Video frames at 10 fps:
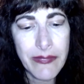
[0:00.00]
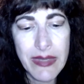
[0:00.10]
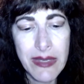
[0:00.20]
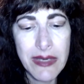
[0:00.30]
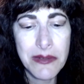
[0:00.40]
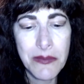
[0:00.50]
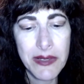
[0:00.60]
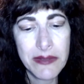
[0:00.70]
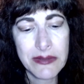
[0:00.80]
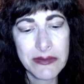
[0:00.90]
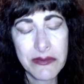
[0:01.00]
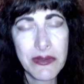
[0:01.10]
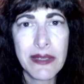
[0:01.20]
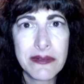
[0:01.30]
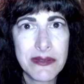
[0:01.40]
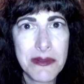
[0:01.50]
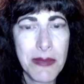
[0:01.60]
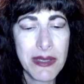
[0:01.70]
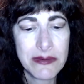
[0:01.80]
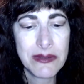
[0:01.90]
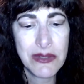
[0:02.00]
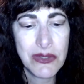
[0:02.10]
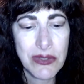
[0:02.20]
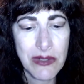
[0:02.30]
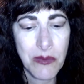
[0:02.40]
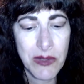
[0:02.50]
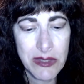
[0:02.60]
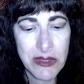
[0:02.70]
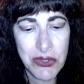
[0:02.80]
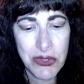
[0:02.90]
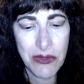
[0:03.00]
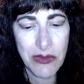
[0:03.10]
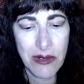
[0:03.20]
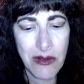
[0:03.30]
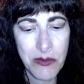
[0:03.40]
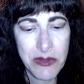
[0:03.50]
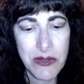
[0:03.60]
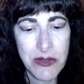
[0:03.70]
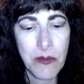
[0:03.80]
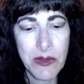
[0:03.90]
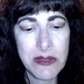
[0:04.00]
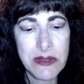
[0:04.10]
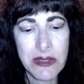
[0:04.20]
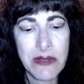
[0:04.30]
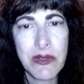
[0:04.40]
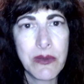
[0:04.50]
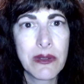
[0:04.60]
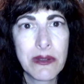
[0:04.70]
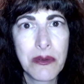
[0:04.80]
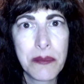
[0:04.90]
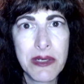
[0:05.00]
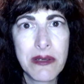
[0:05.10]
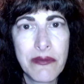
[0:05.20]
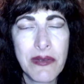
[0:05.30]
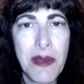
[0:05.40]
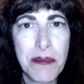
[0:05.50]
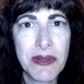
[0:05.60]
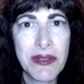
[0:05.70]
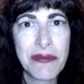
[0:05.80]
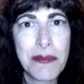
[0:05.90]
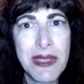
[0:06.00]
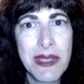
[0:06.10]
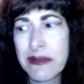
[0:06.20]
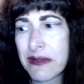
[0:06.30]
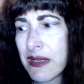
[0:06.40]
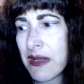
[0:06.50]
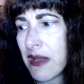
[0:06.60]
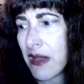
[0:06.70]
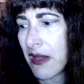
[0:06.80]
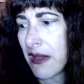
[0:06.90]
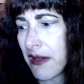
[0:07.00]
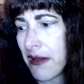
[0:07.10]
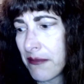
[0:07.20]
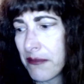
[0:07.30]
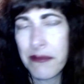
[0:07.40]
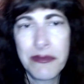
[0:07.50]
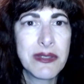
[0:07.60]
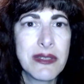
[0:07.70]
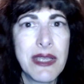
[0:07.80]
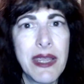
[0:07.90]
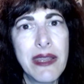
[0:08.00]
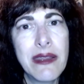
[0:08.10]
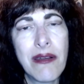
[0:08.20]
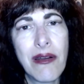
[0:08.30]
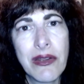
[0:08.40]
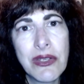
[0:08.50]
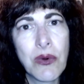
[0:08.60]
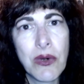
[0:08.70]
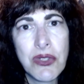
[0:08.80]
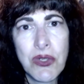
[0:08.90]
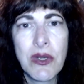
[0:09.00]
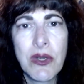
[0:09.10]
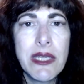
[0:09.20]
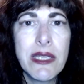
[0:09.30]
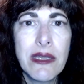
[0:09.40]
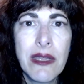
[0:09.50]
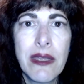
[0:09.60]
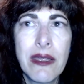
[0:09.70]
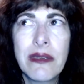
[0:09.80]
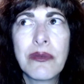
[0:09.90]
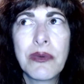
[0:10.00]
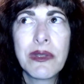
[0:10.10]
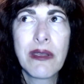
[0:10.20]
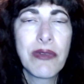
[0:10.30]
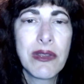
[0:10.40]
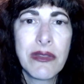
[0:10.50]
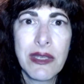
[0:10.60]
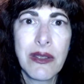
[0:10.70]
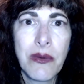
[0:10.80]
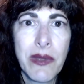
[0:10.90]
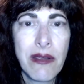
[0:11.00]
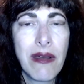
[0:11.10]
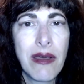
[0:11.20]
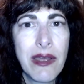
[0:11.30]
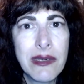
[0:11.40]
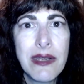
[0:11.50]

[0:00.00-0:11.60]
anyways, so that's the message. I wanted to share that all with you. I wanted to give you a little bit of upliftment today on your journey and with everything going on.